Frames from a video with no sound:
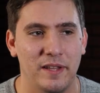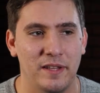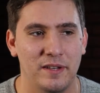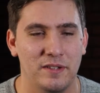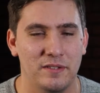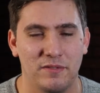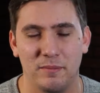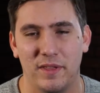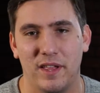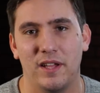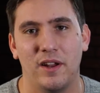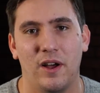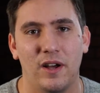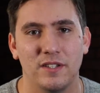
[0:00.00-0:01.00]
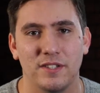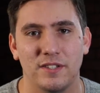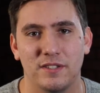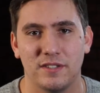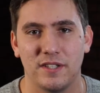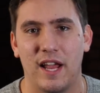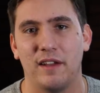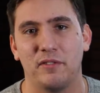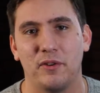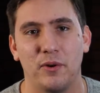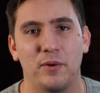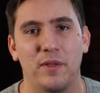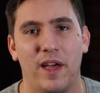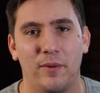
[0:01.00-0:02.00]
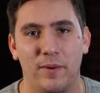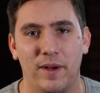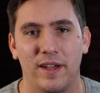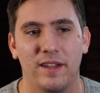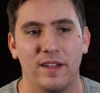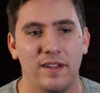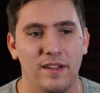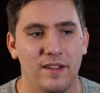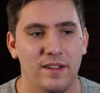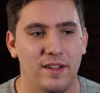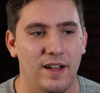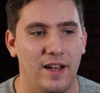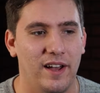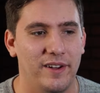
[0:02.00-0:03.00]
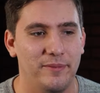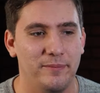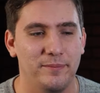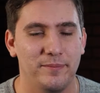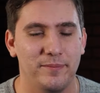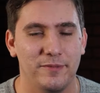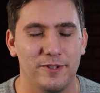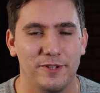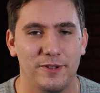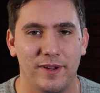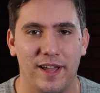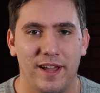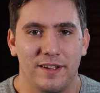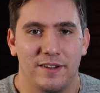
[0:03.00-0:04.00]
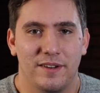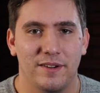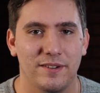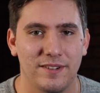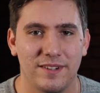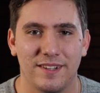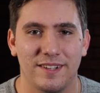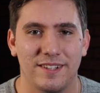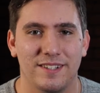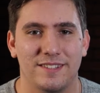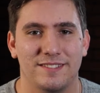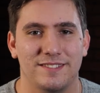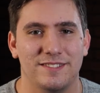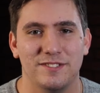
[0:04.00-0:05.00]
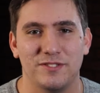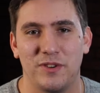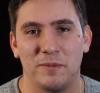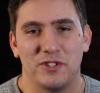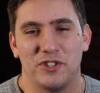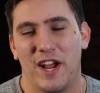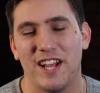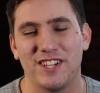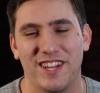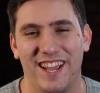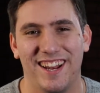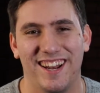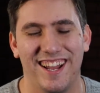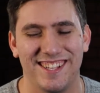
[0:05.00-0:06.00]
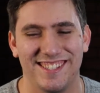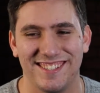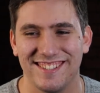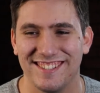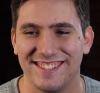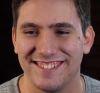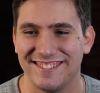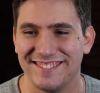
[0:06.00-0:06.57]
then from then on, just kind of grew that way. So yeah, from a trash can in essence.